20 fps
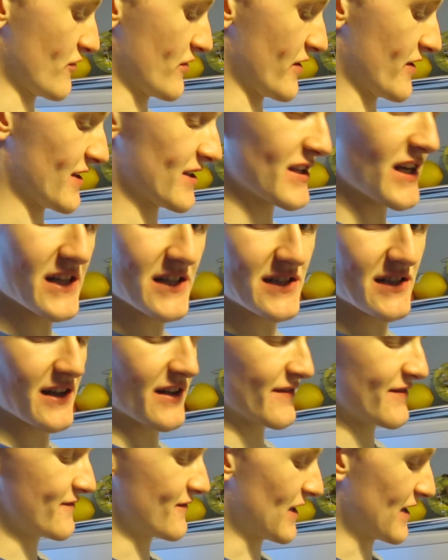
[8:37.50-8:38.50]
hungry. I've
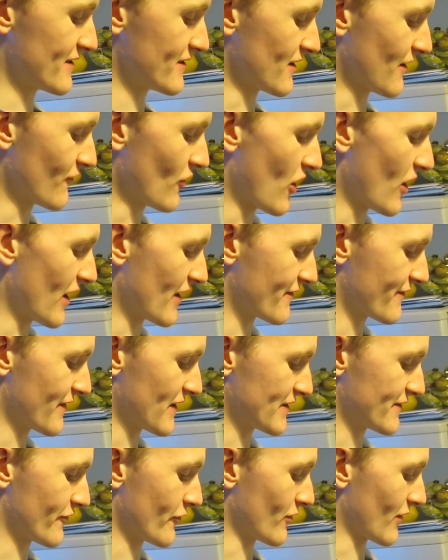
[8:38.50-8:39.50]
not had
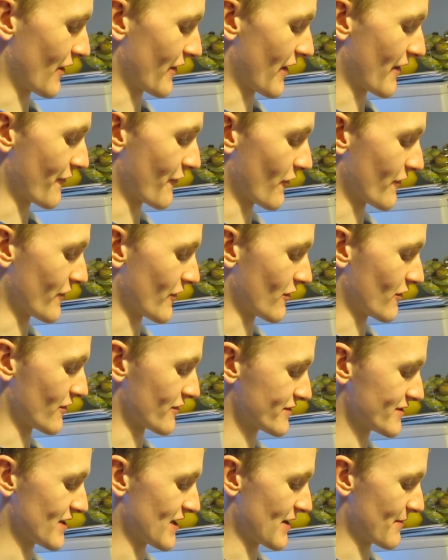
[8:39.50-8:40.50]
fast food like that for a very
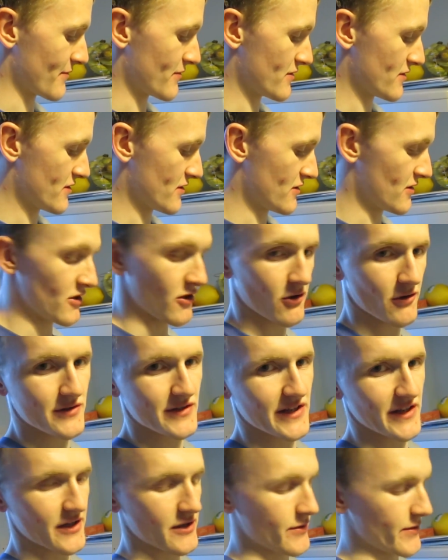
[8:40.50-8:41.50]
long time. Or a
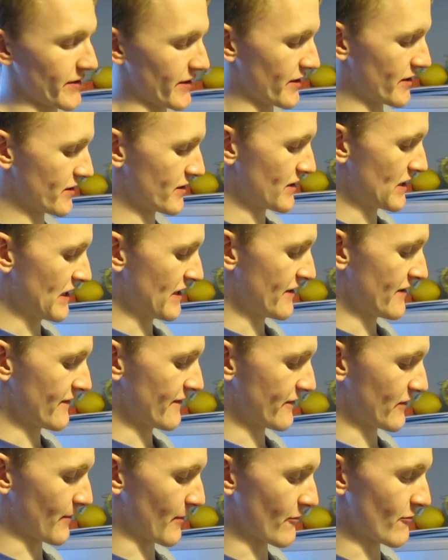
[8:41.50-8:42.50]
takeaway.
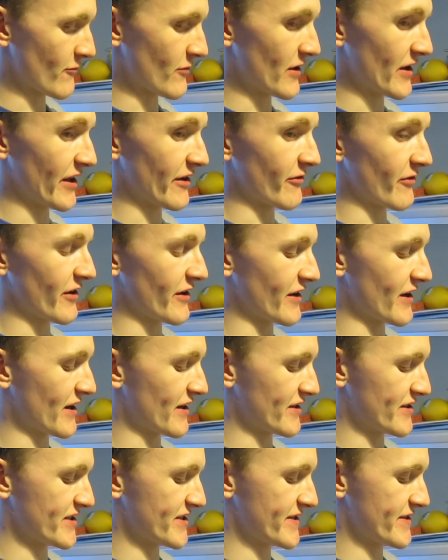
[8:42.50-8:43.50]
From a really, really
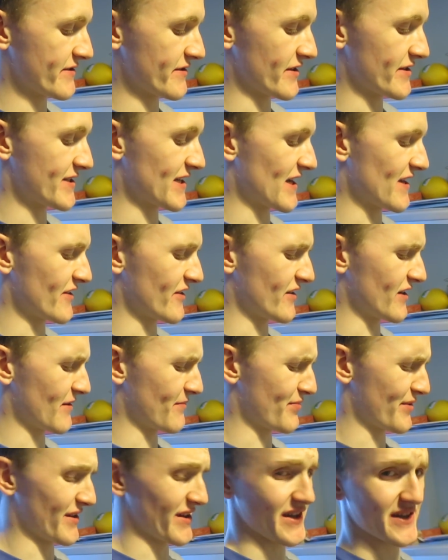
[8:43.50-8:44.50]
nice Italian-y
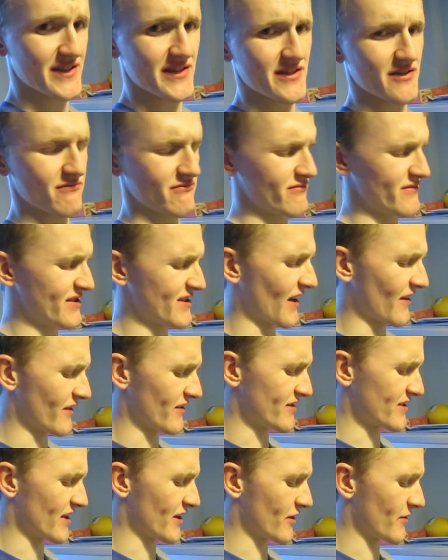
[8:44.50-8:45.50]
place, style
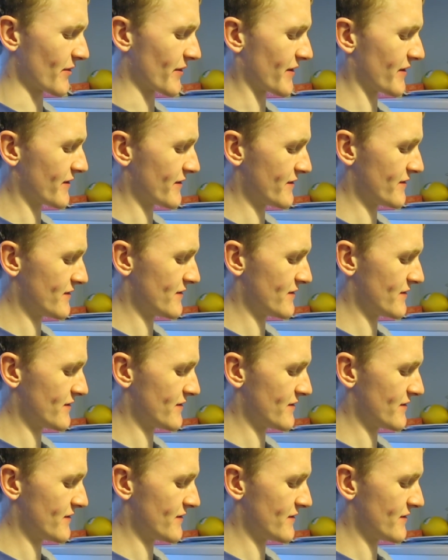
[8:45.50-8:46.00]
of takeaway.